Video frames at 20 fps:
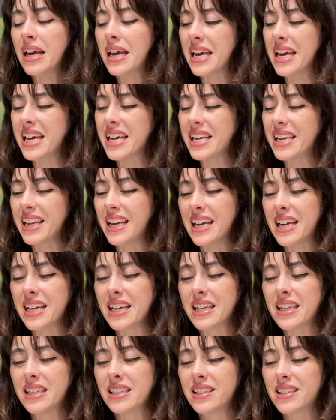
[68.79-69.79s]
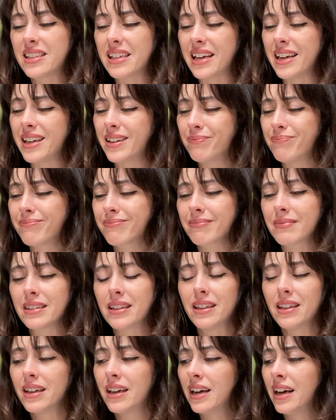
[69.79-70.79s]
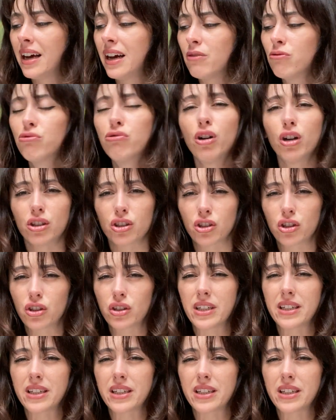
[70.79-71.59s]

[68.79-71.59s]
It is rushed,